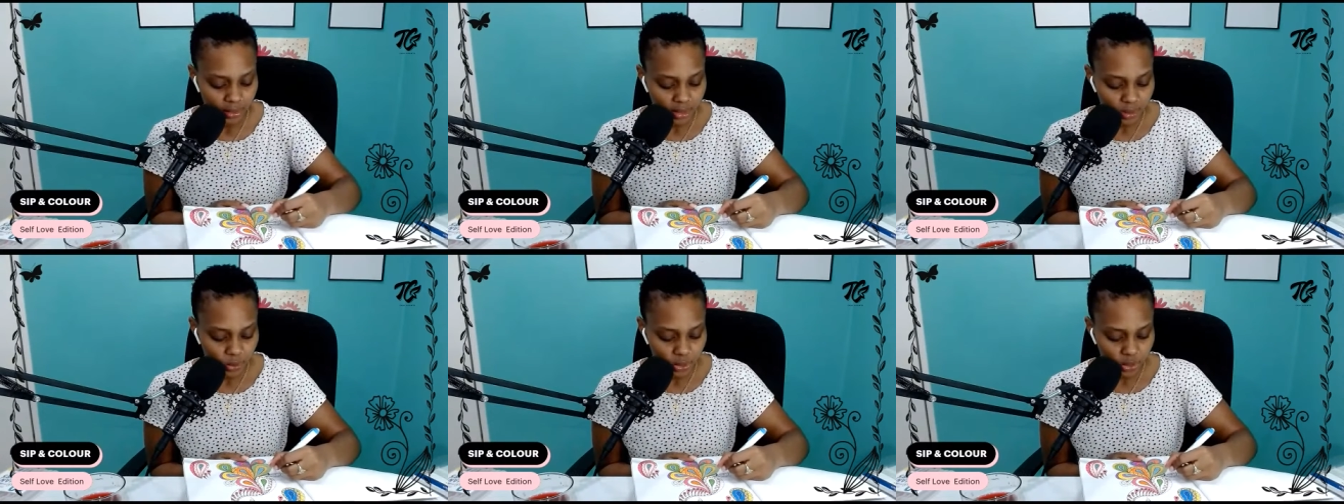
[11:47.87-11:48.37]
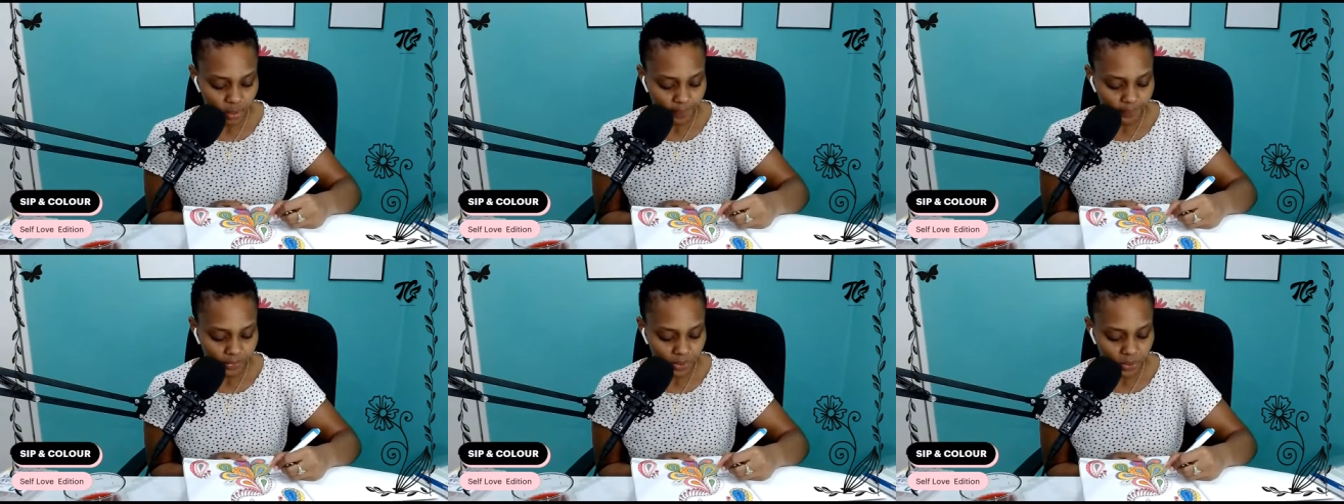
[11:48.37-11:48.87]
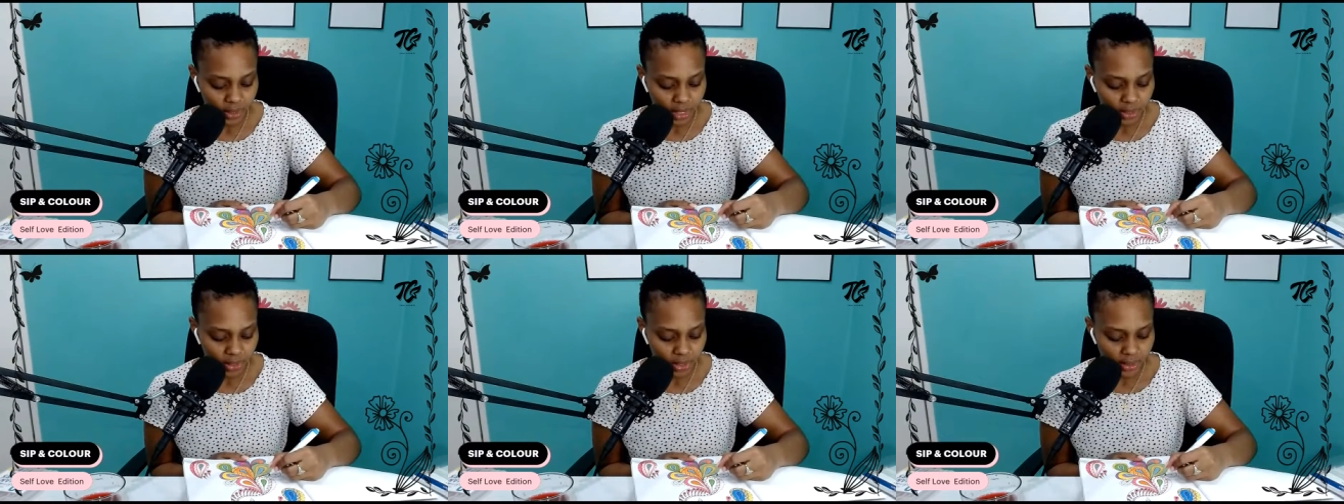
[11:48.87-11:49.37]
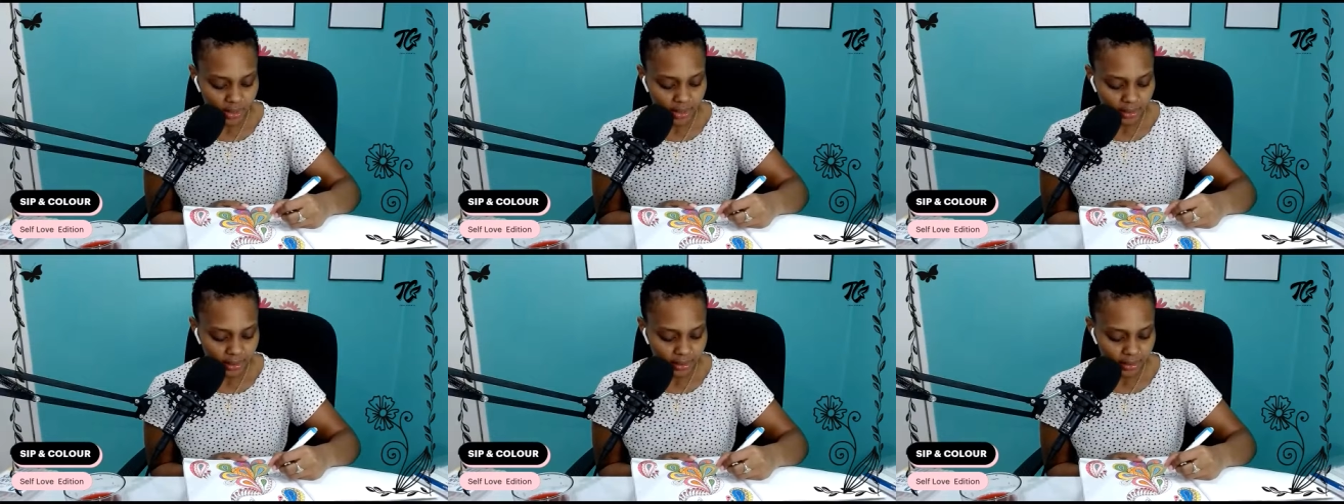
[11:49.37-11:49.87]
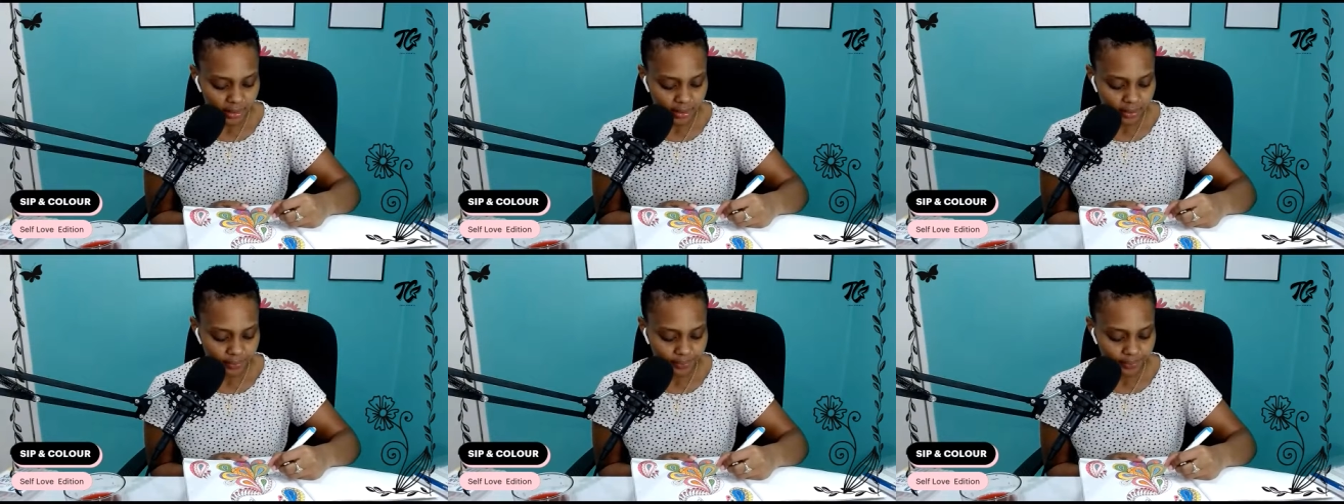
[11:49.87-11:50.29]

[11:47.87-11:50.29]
switch up those energetic leaks,